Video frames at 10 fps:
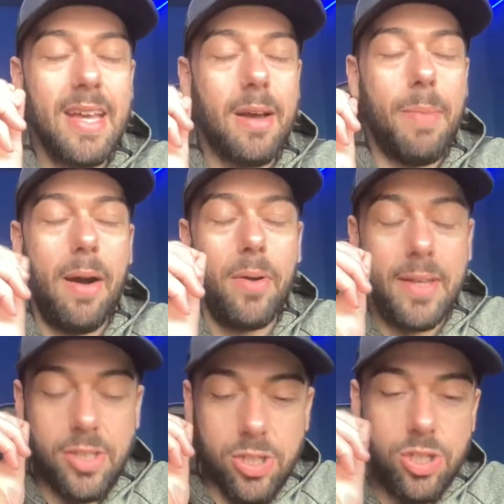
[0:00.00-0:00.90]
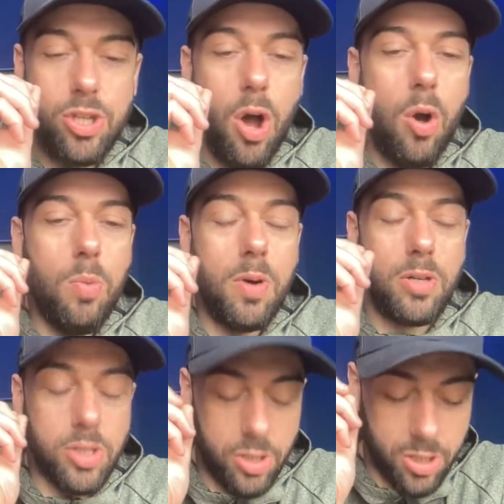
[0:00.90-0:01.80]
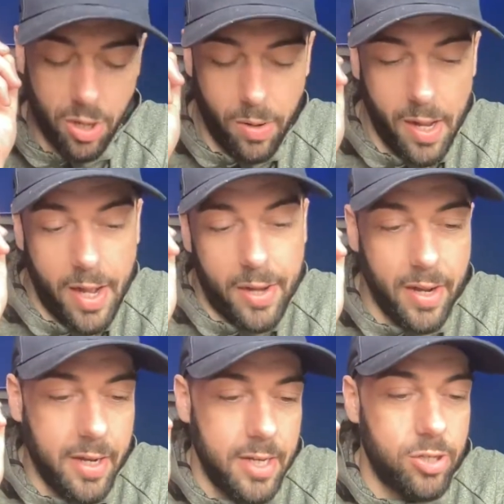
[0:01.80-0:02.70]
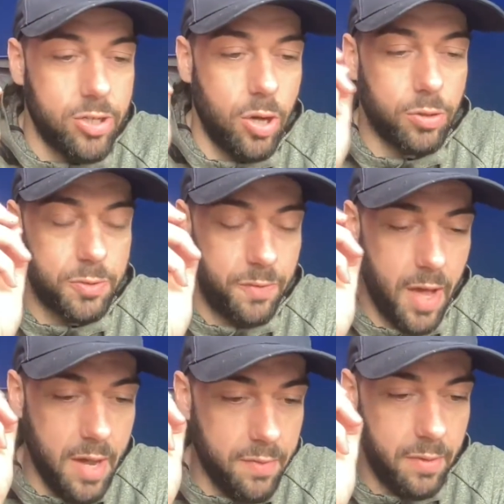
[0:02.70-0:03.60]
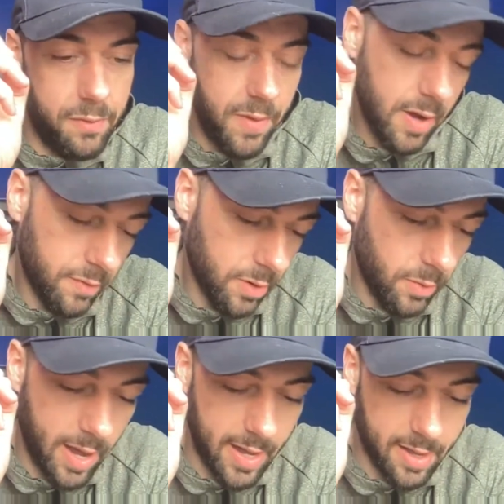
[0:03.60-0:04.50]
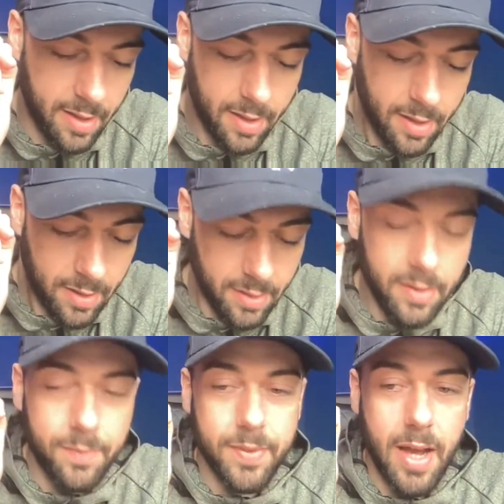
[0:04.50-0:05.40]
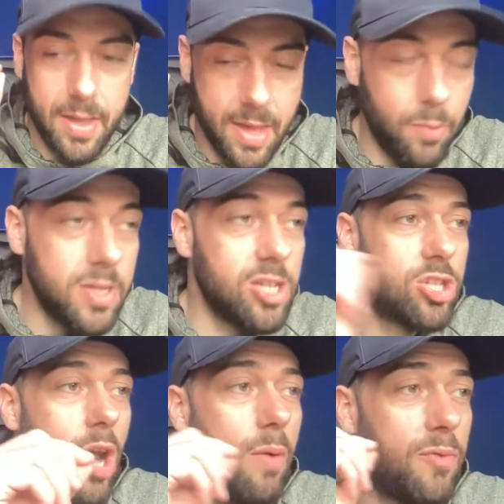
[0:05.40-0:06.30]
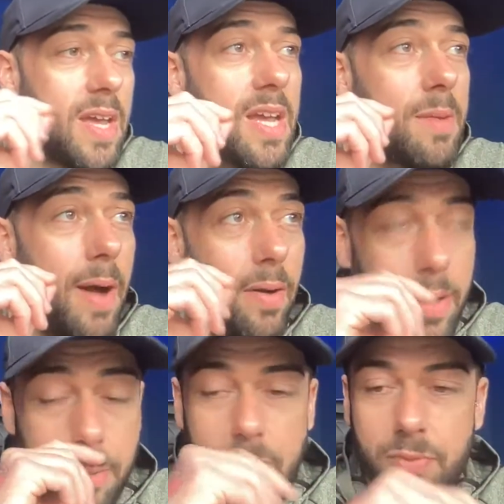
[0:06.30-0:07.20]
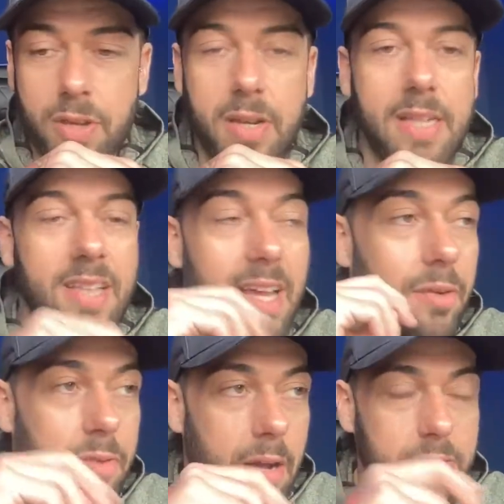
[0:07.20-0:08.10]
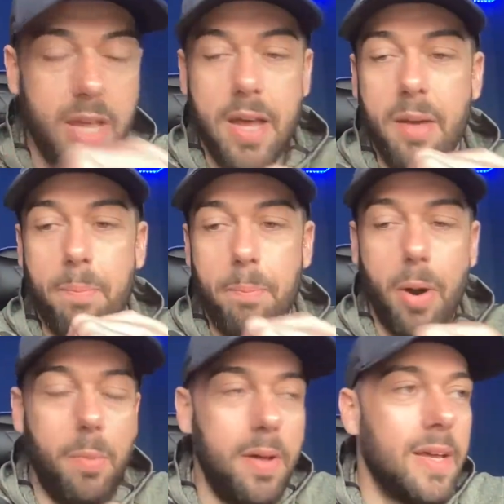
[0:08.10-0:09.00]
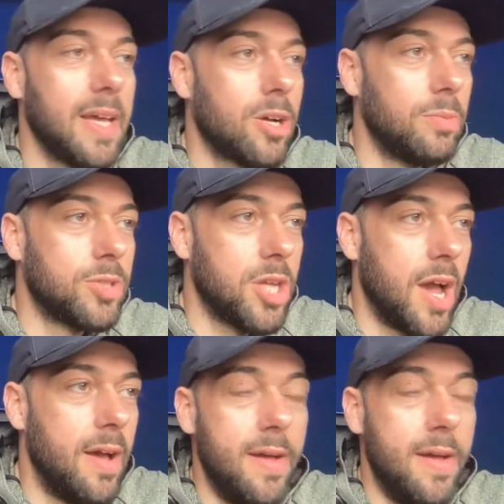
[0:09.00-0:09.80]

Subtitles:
about it so much and so hard and it just goes further and further away. And then when you stop thinking about it, it could be a few days later, a few hours later, boom, it comes to you.